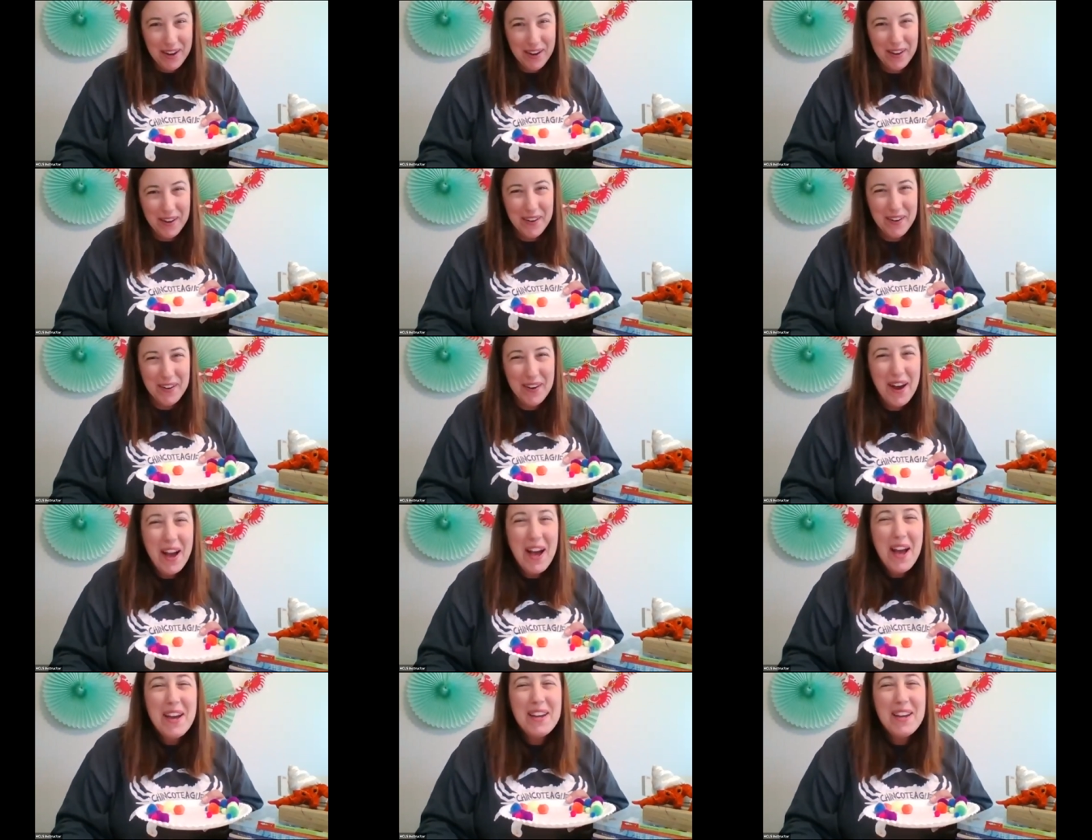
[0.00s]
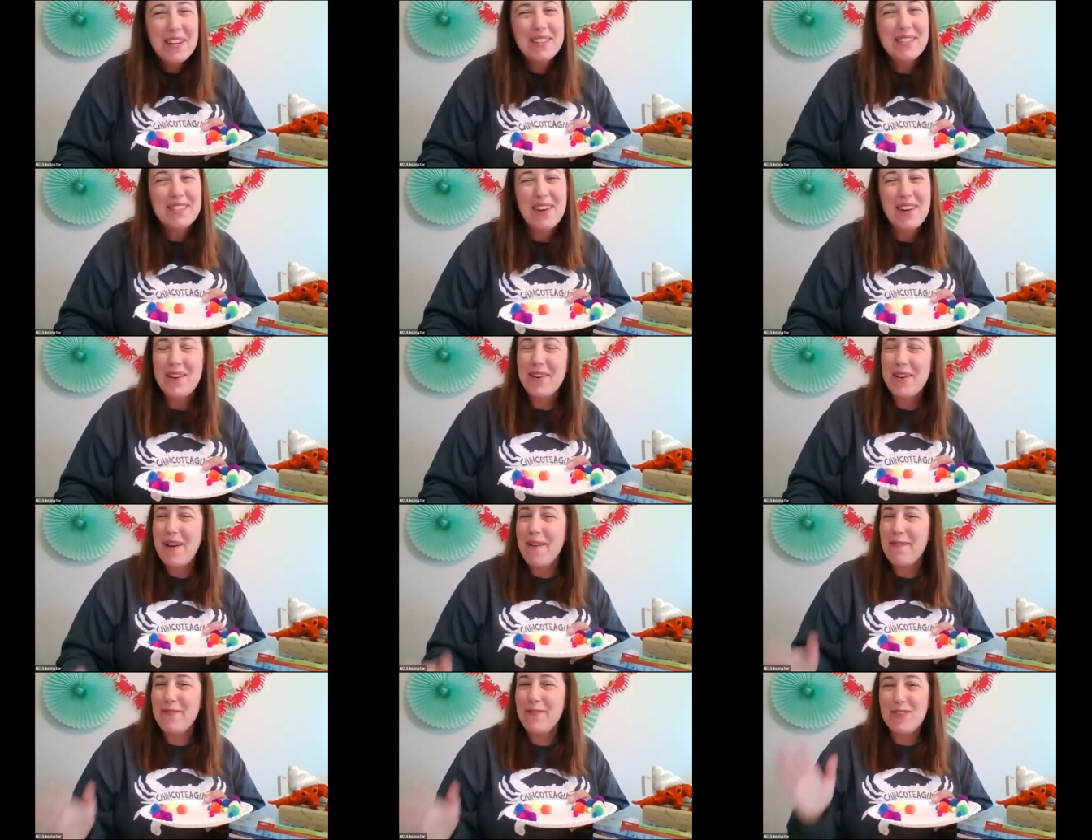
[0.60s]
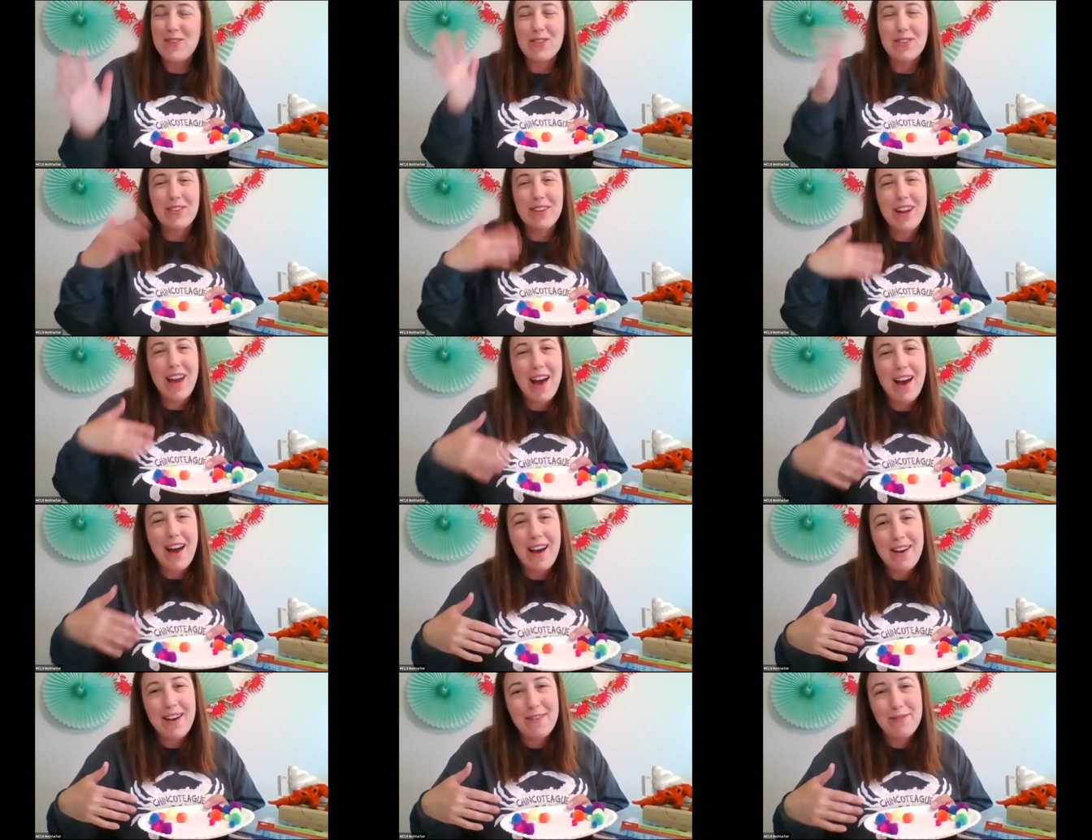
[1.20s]
So, so if you don't
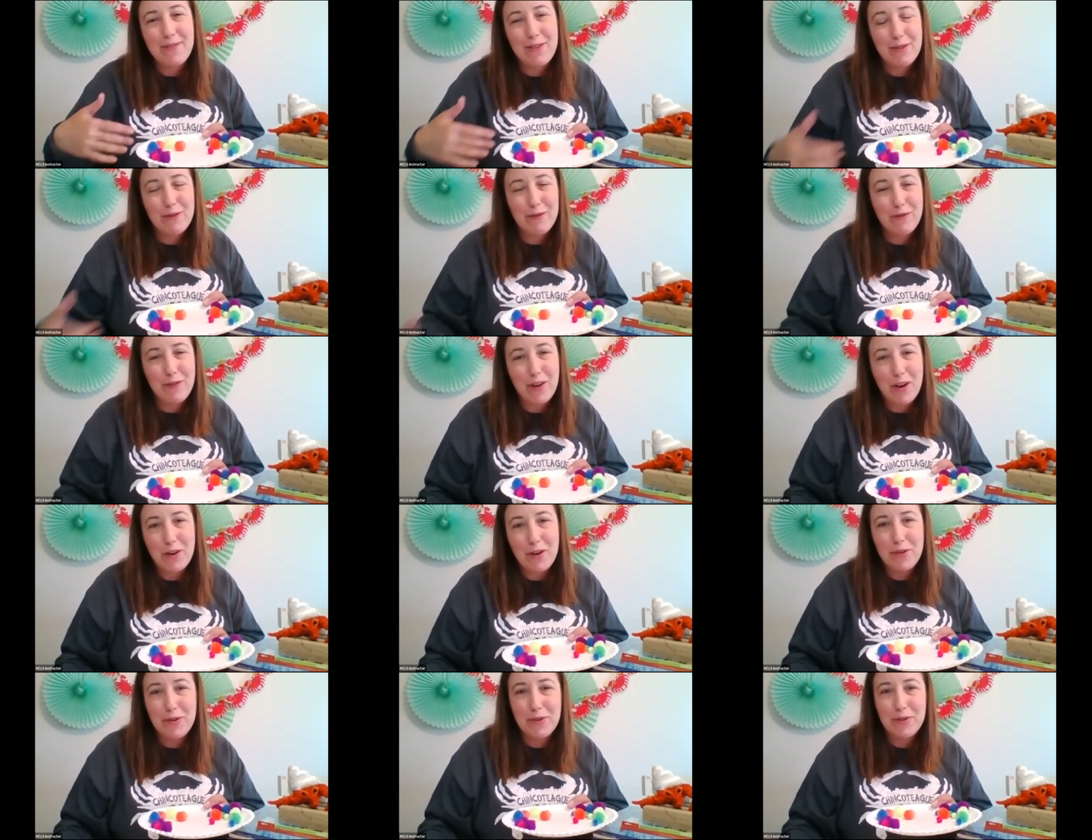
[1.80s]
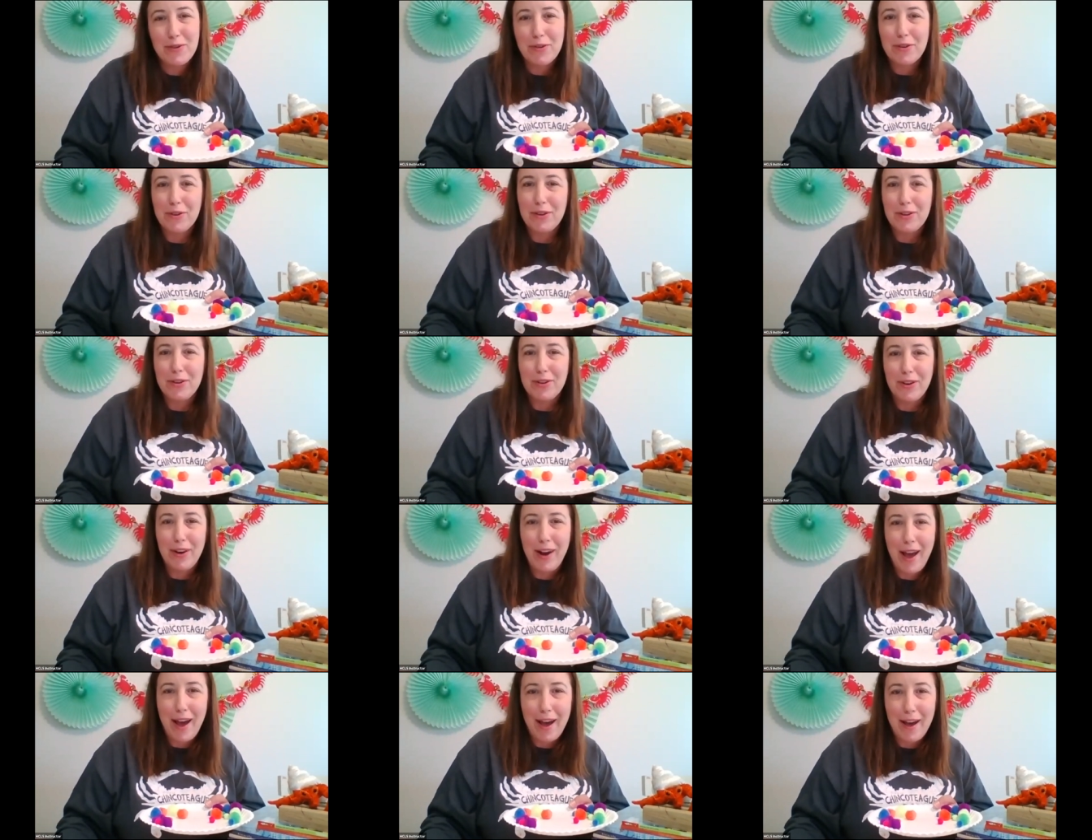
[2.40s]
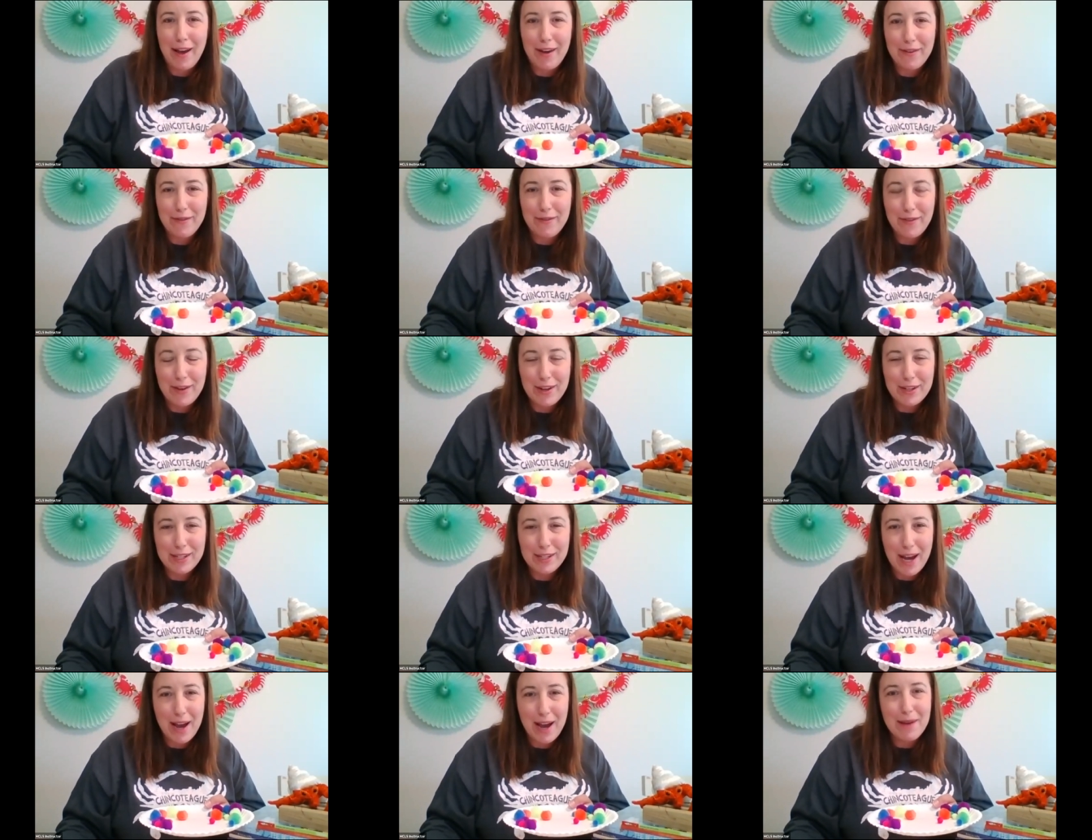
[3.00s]
have a phone or you don't have
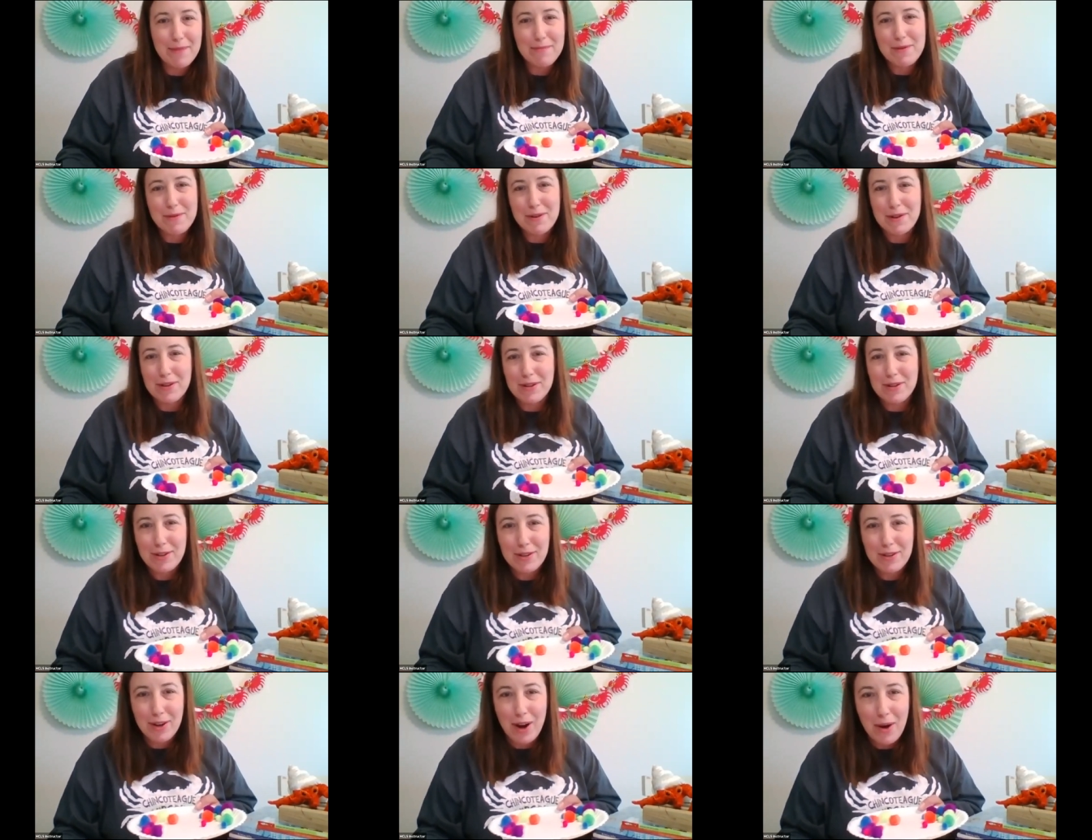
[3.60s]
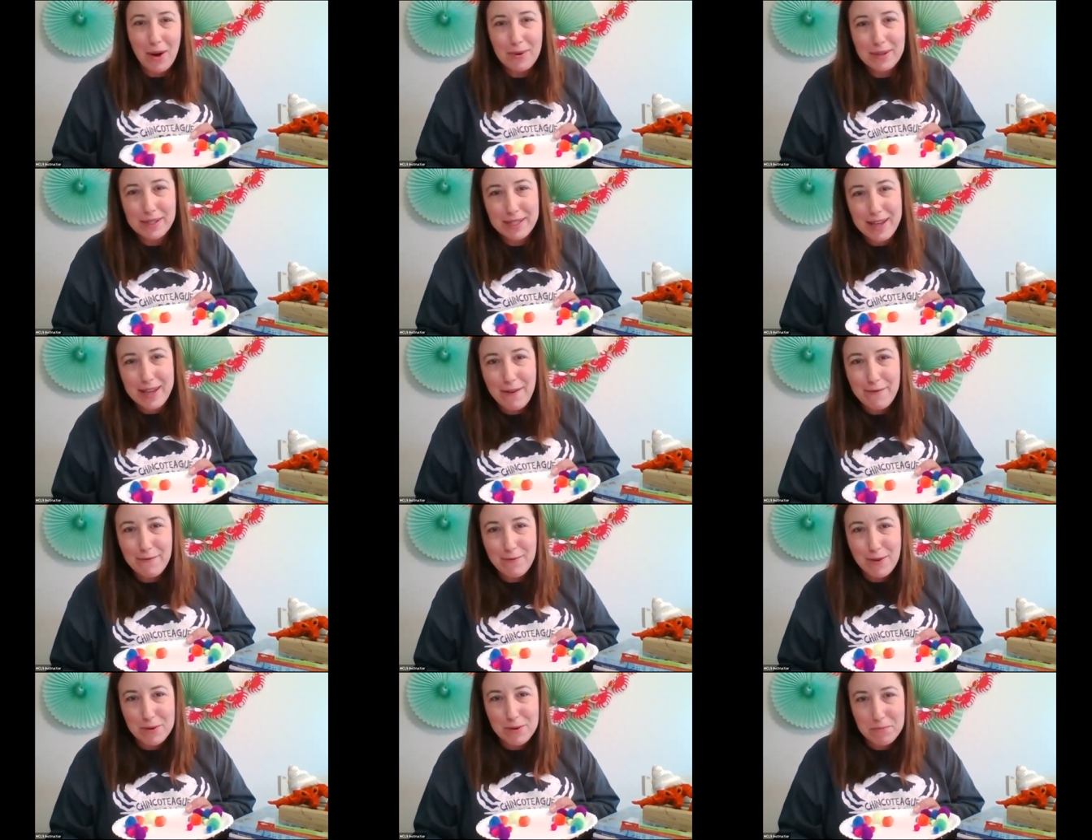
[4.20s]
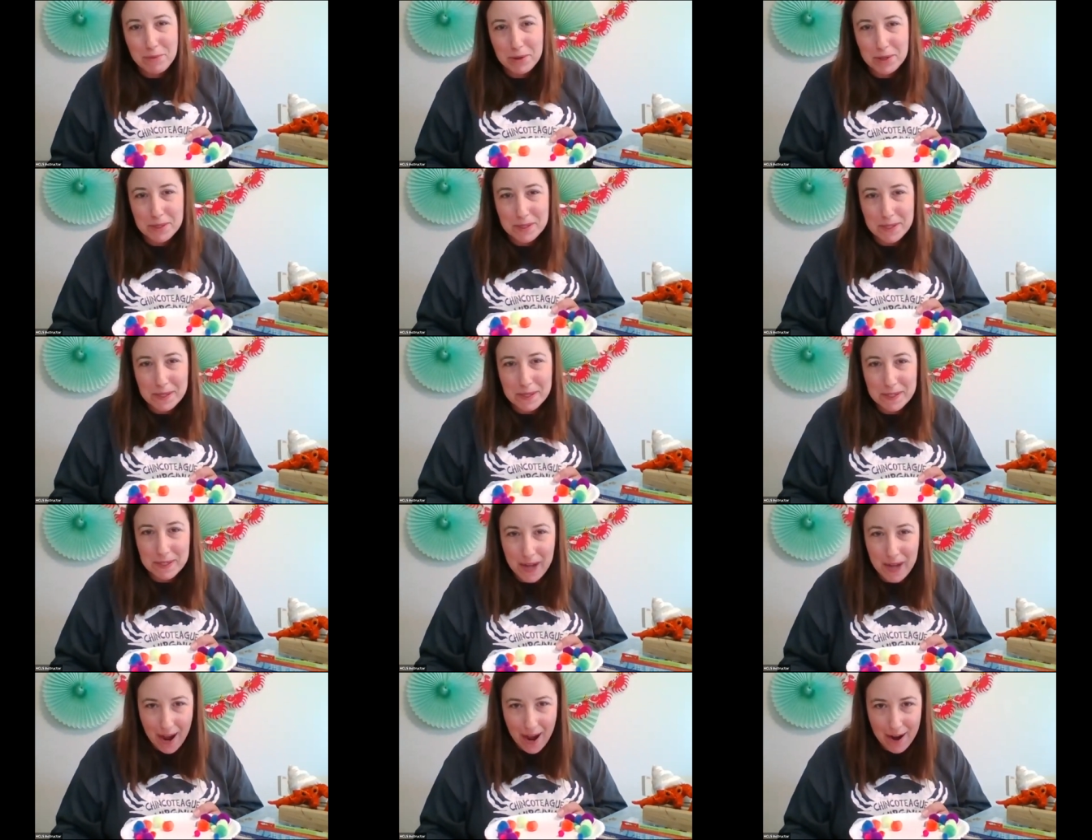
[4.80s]
a timer, you can always have one
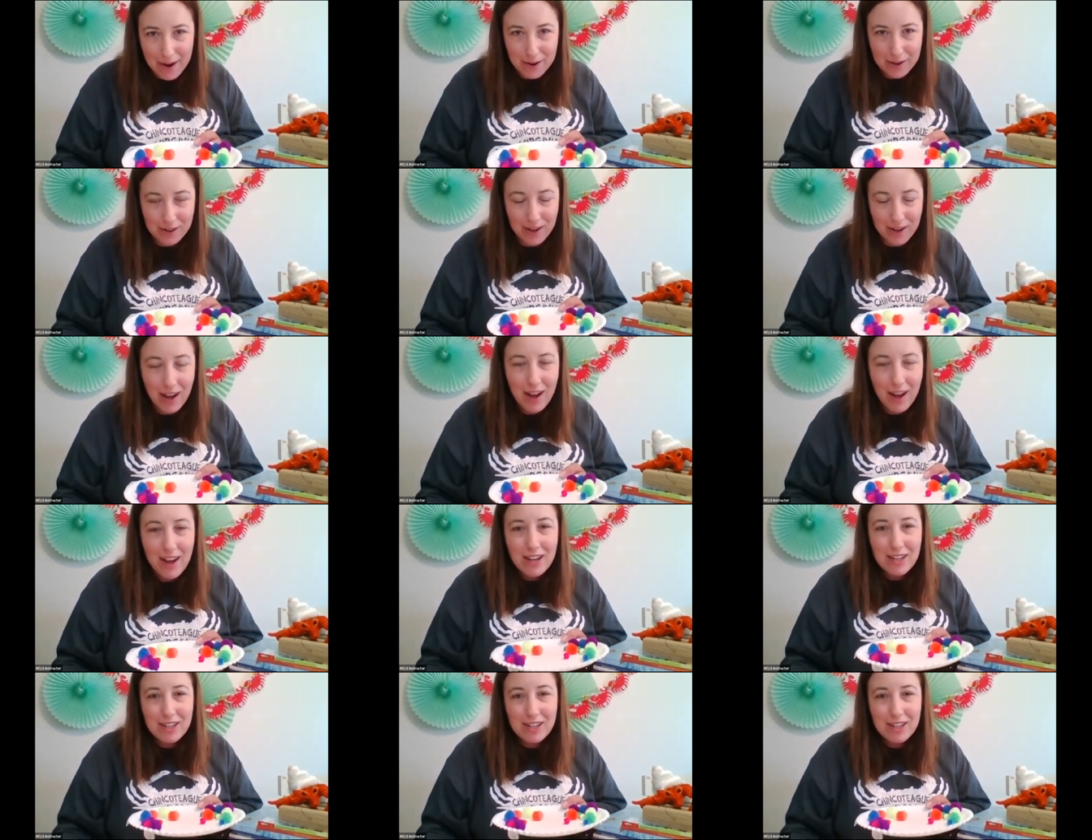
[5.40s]
person count